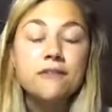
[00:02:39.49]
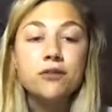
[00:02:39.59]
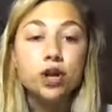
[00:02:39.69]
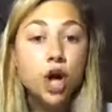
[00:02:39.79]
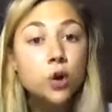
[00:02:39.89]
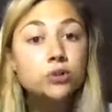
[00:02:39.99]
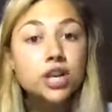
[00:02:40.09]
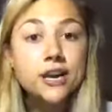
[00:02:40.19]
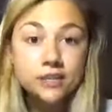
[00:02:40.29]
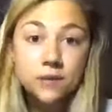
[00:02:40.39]
for
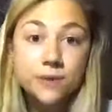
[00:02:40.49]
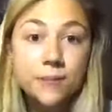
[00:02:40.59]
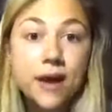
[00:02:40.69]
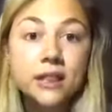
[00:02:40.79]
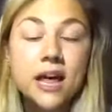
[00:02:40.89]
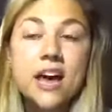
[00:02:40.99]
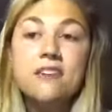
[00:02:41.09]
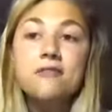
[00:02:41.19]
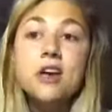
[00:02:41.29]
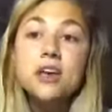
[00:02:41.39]
coaching to be my life.